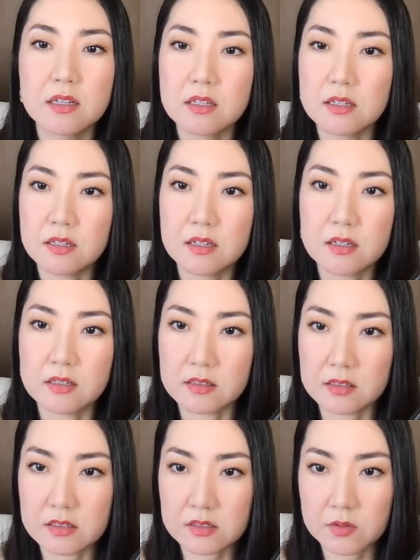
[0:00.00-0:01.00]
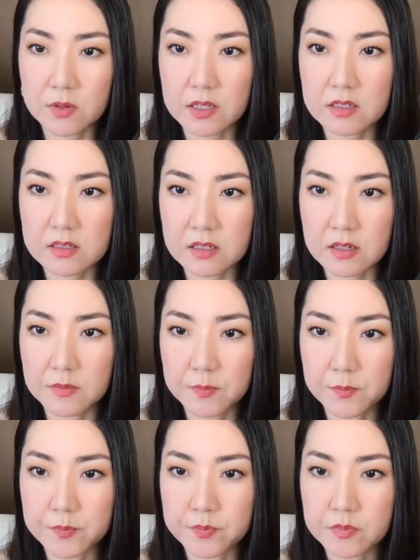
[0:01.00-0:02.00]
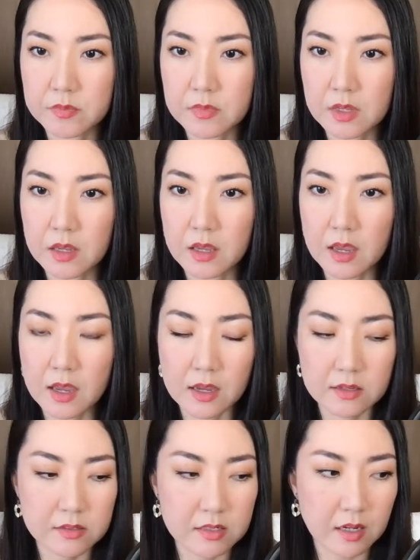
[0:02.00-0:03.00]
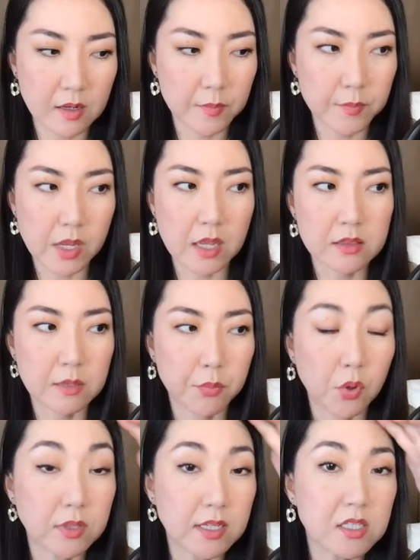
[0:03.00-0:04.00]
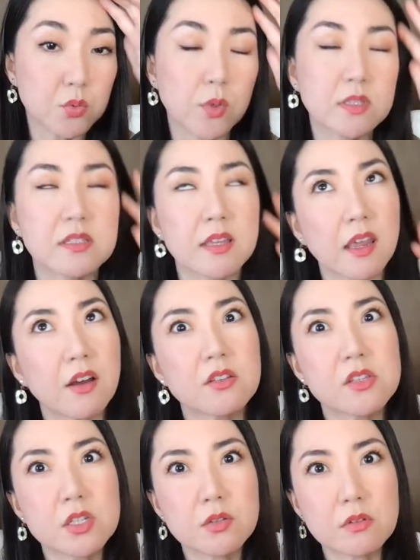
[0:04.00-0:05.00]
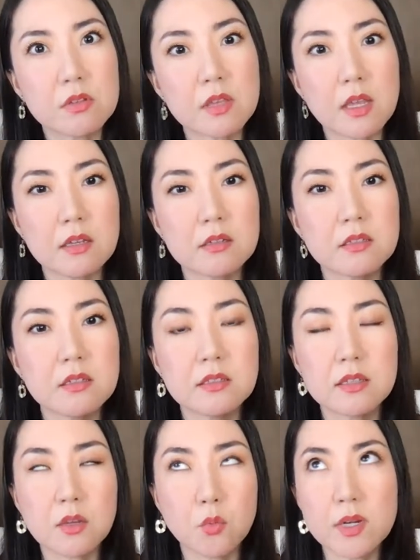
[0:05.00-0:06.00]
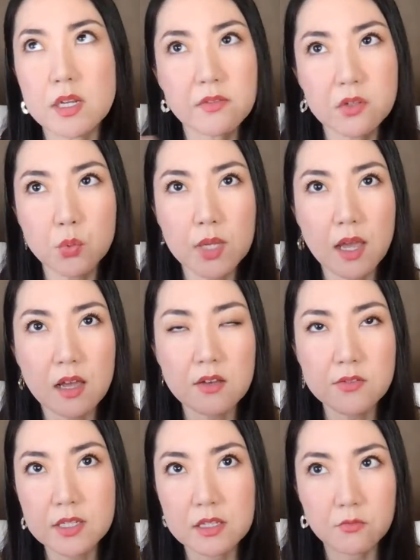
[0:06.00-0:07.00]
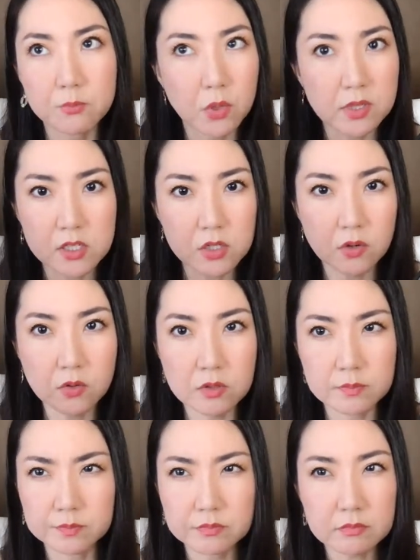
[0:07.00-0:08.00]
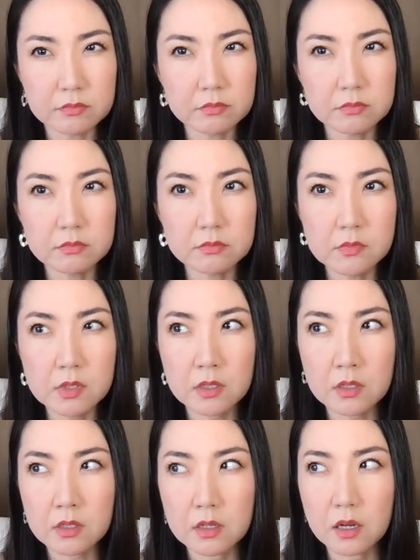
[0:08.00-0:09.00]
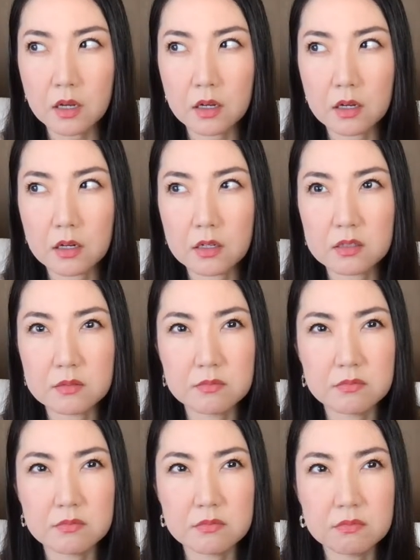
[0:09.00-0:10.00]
Yeah, it's crazy. And the police was there too. They, like, whenever we have a political um